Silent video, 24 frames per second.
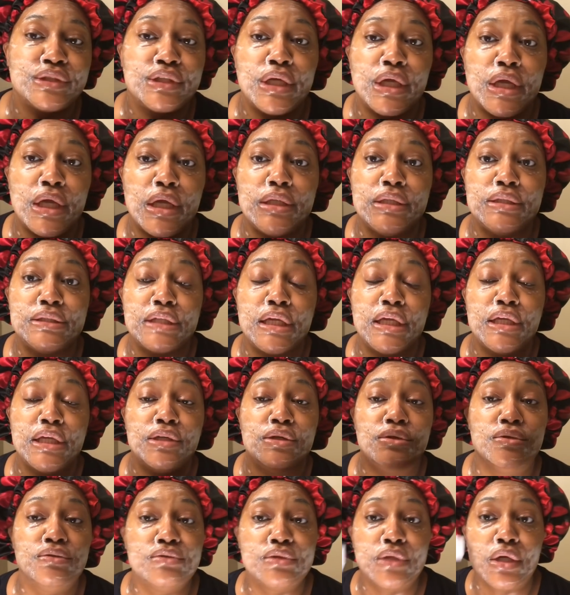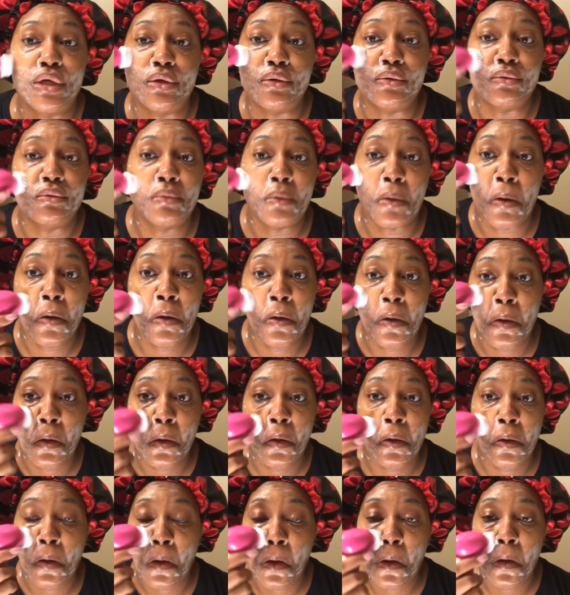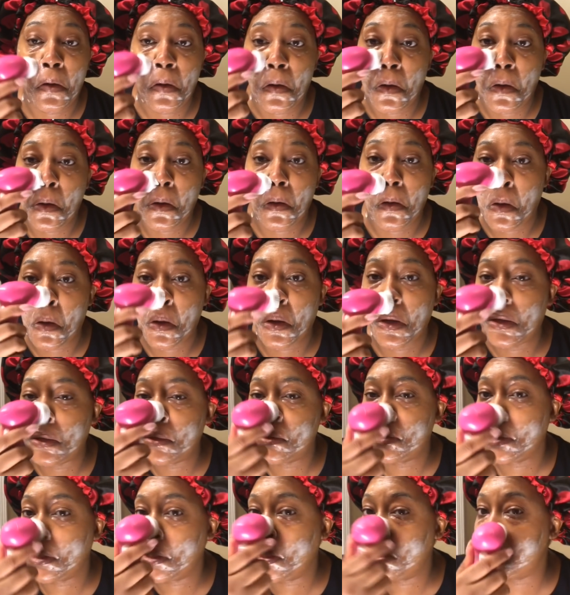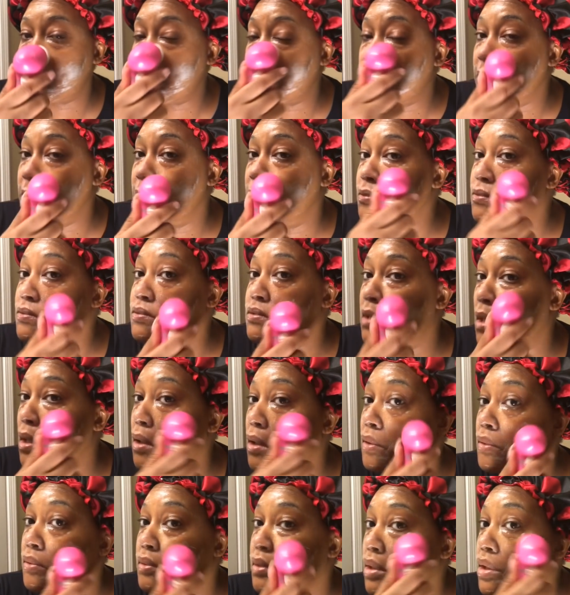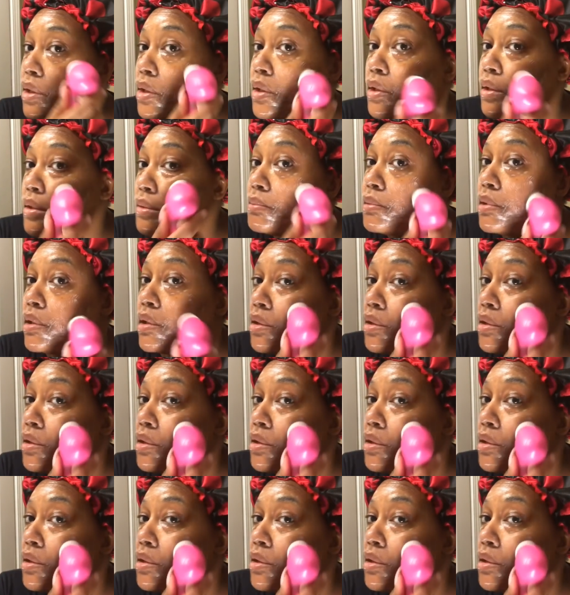Child, it say use on, it says to use on um,